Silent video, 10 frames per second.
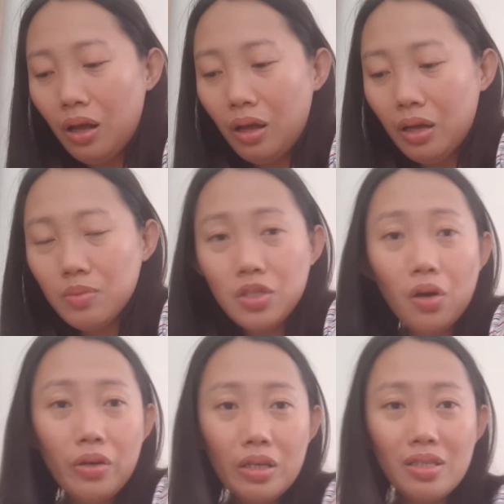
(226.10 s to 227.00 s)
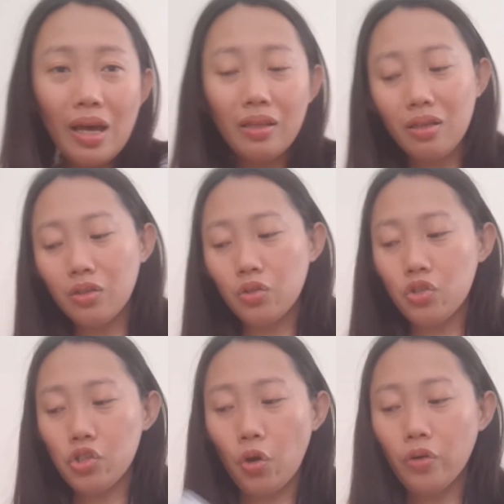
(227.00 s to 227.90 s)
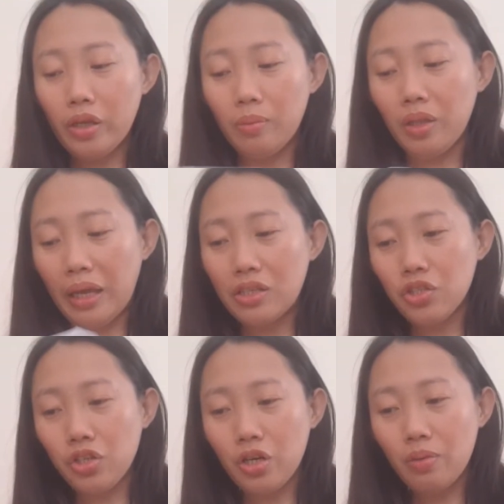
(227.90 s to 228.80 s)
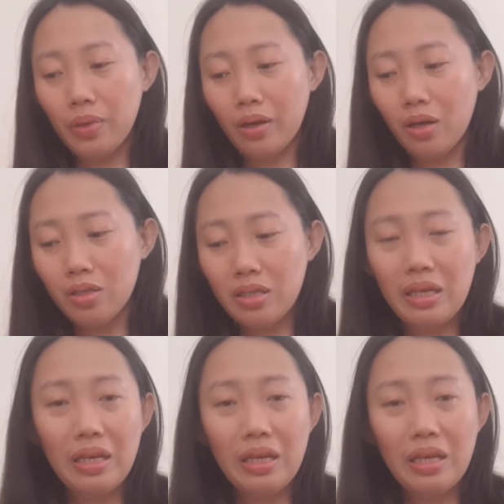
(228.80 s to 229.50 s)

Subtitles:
I'm so excited to show him later because